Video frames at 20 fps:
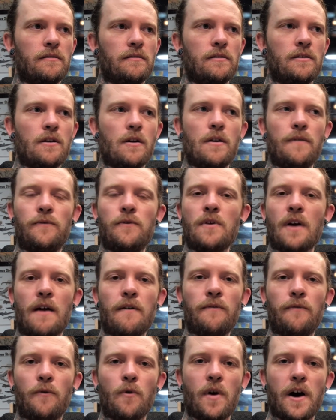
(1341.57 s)
You know, if you
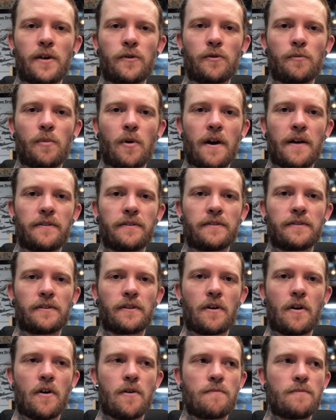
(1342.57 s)
have 400 pythons
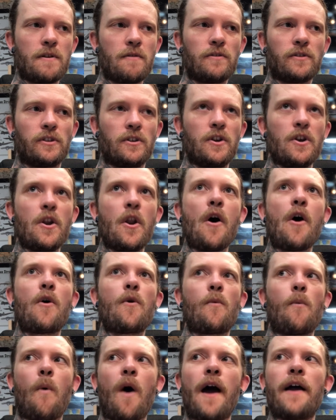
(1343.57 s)
at home, there is
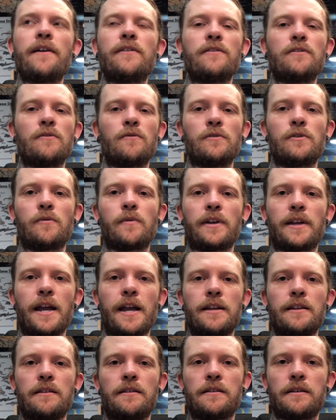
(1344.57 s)
no way that you're doing
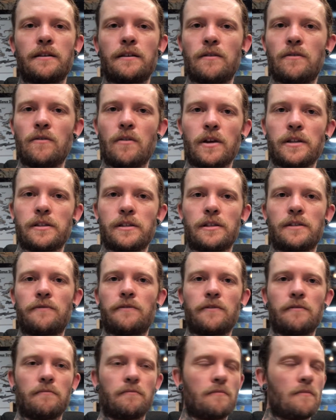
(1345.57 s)
anything like this for
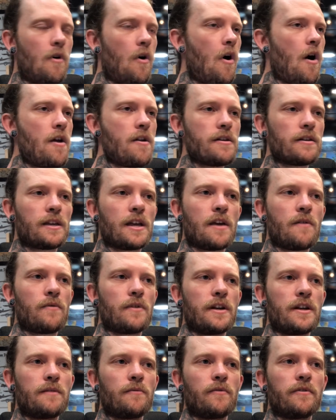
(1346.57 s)
them. I don't care what
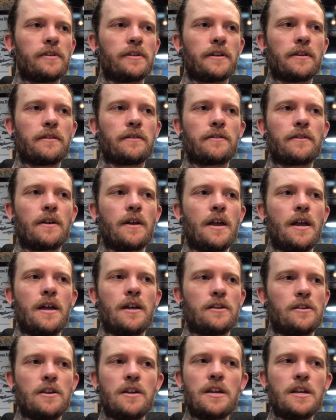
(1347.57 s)
anybody says.
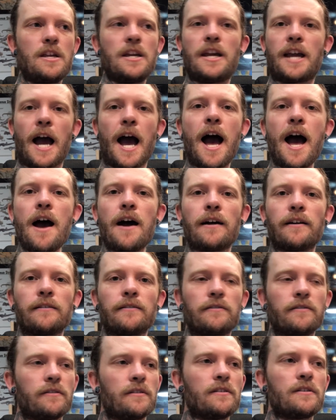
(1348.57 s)
You can't.
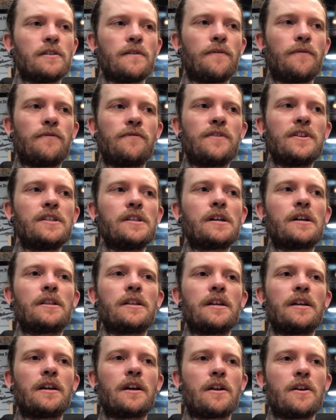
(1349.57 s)
You
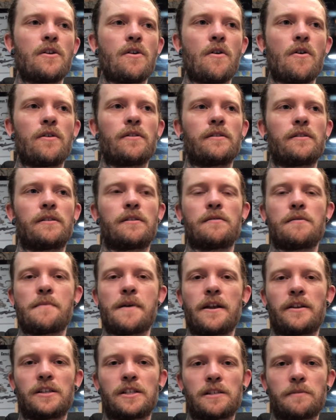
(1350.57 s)
physically cannot. The
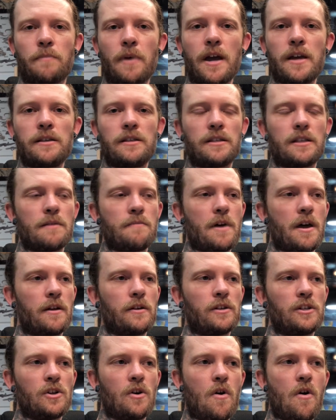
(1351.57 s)
amount of space, the amount
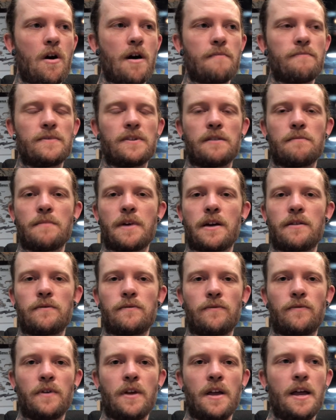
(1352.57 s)
of time, the amount
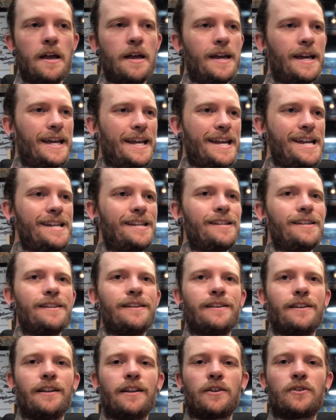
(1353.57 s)
of heating
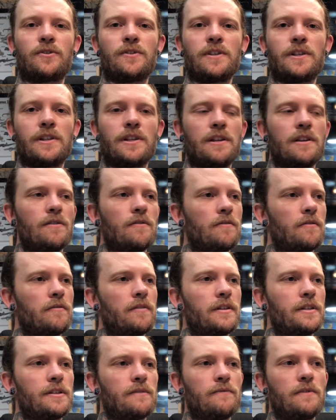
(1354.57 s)
and electricity and all the
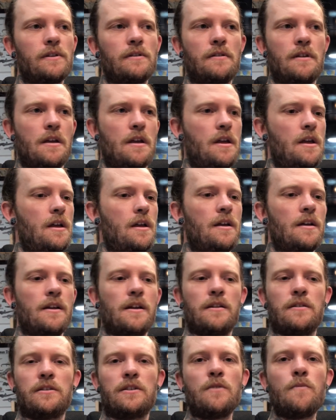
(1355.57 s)
rest of it,
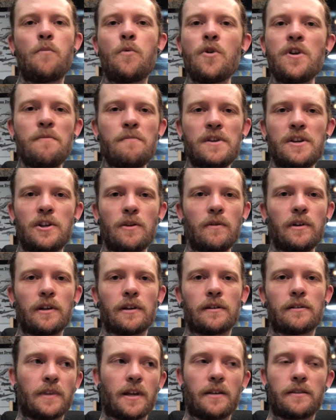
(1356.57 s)
you wouldn't be doing
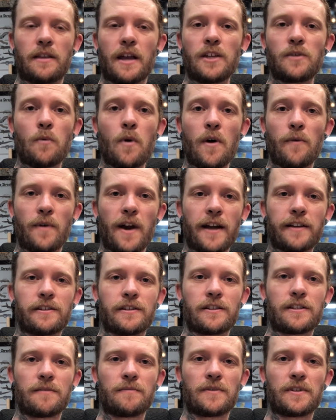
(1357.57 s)
it. That's why rack
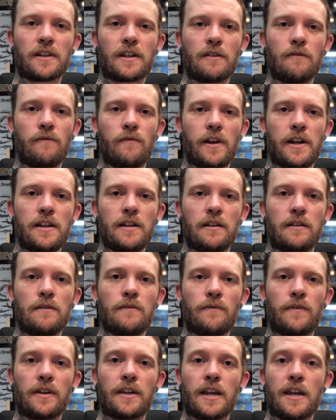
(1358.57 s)
systems are
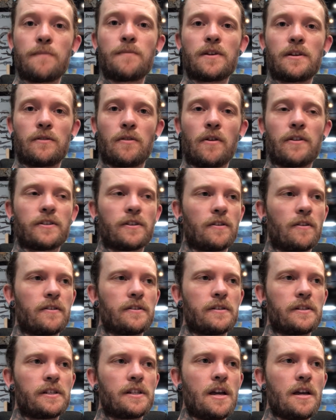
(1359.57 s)
convenient for keeping lots and
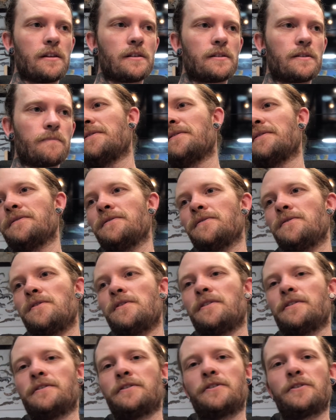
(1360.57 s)
lots of snakes.
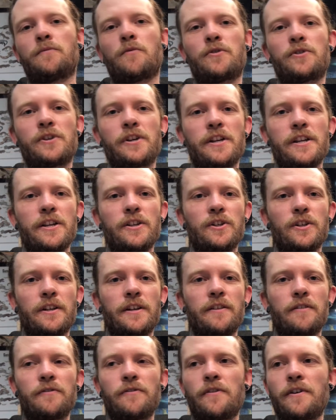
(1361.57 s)
Oh, just watched a ninja
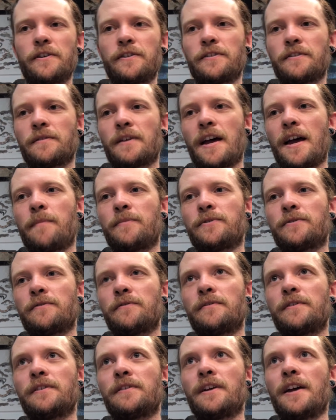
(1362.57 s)
Gill and I just
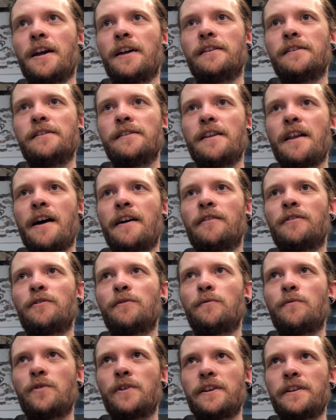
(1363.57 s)
absolutely nail a
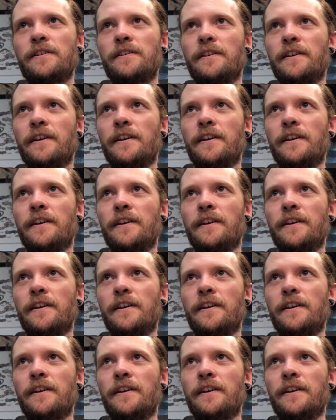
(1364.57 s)
woody.